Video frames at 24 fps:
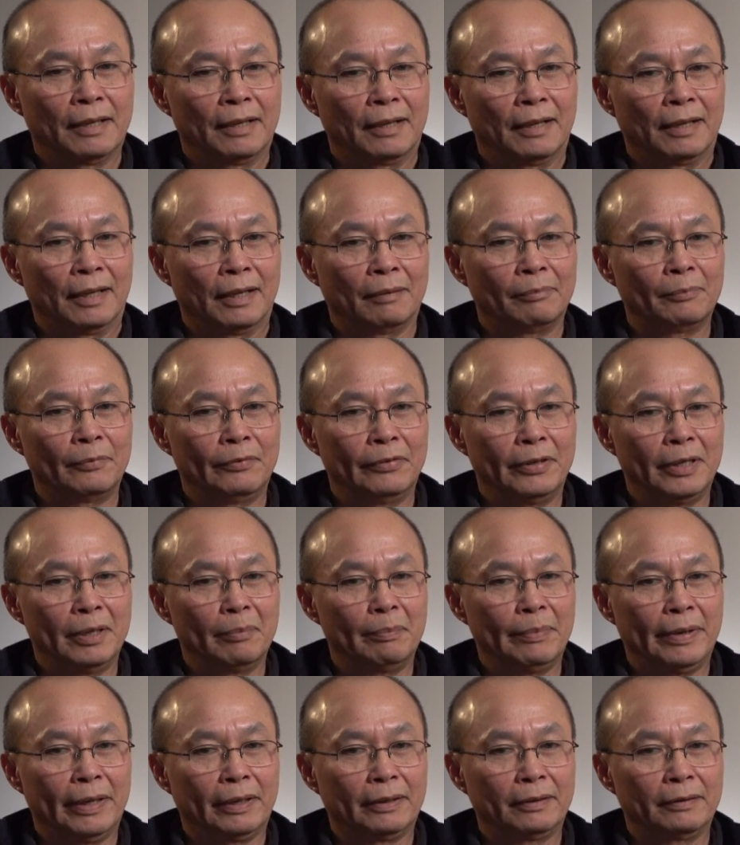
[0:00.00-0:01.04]
left
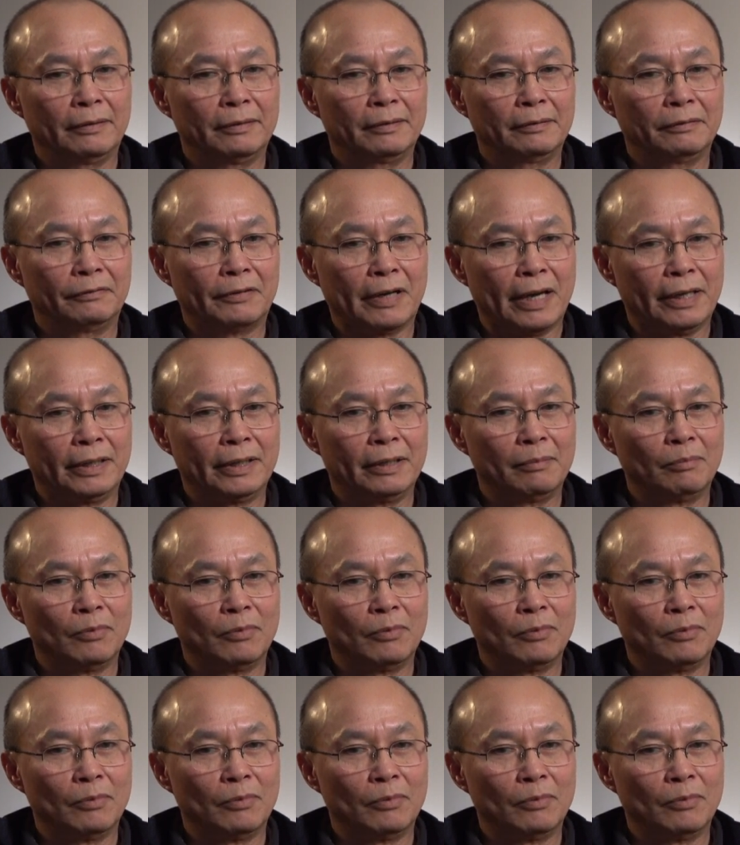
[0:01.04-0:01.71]
Winnipeg Friday